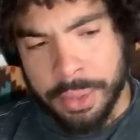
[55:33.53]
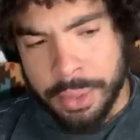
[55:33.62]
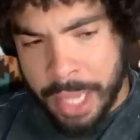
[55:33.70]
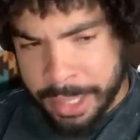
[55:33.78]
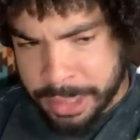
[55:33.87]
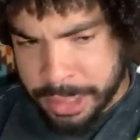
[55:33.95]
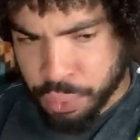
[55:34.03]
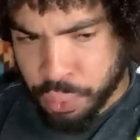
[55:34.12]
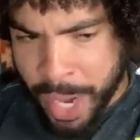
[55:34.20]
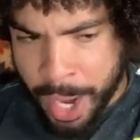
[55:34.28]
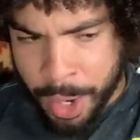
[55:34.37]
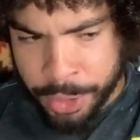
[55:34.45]
I
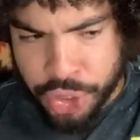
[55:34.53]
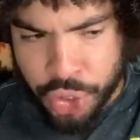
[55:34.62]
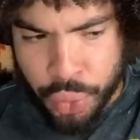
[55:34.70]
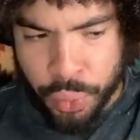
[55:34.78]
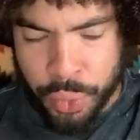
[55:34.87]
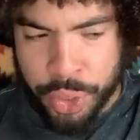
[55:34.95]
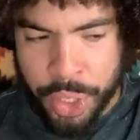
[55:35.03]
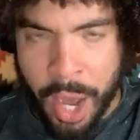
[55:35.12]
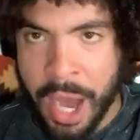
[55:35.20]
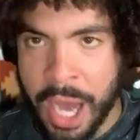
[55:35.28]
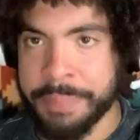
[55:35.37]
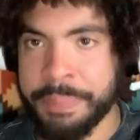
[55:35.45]
swear to
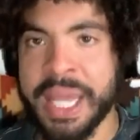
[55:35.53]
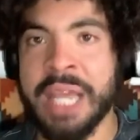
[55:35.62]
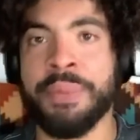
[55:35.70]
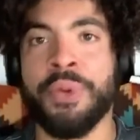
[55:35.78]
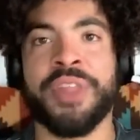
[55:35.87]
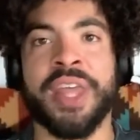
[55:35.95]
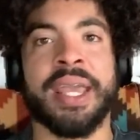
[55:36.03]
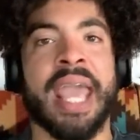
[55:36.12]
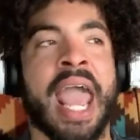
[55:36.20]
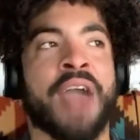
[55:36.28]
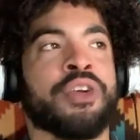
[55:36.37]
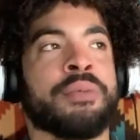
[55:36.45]
God, people think
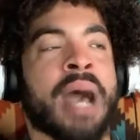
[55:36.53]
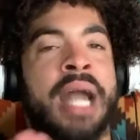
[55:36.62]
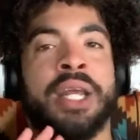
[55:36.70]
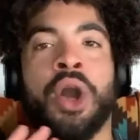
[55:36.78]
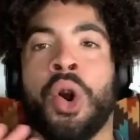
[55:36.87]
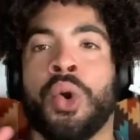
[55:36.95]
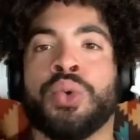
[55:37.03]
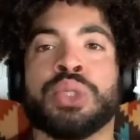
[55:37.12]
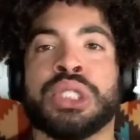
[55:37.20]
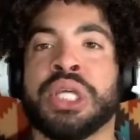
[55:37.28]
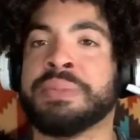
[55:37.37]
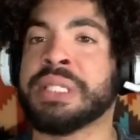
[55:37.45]
everybody owes
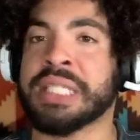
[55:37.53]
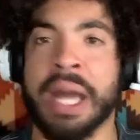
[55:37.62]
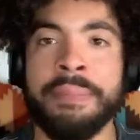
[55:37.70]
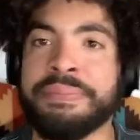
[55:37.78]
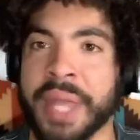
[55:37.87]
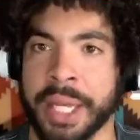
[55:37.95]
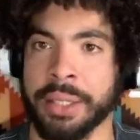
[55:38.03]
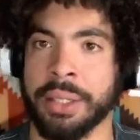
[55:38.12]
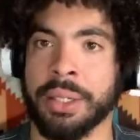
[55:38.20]
them something.